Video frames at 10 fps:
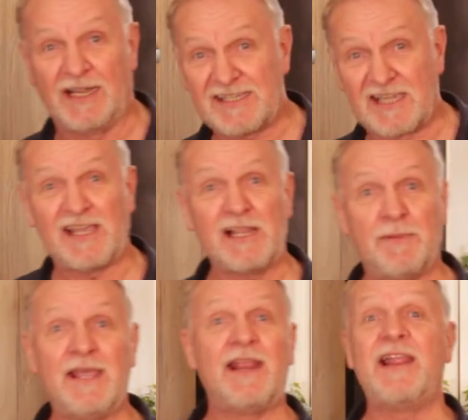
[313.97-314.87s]
And as I said at
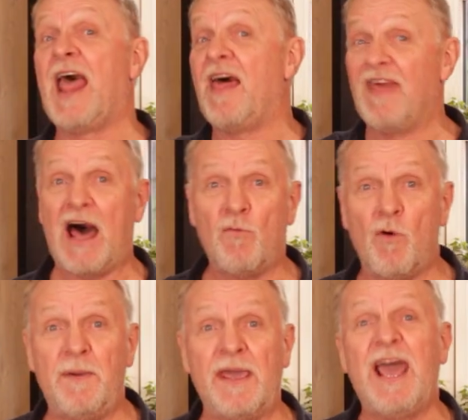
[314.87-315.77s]
the beginning, that
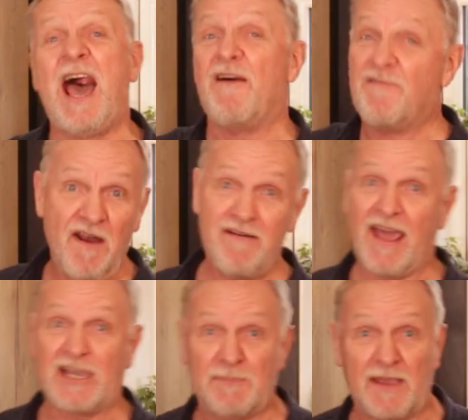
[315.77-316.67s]
will be a
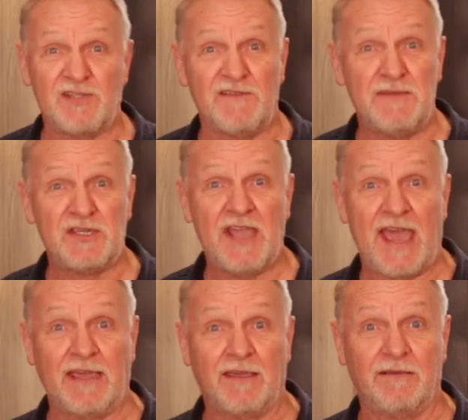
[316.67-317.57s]
very expensive
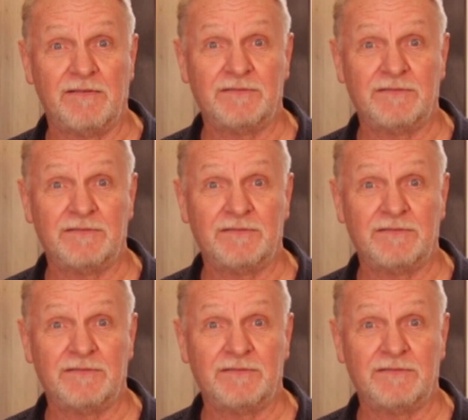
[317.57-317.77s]
mistake.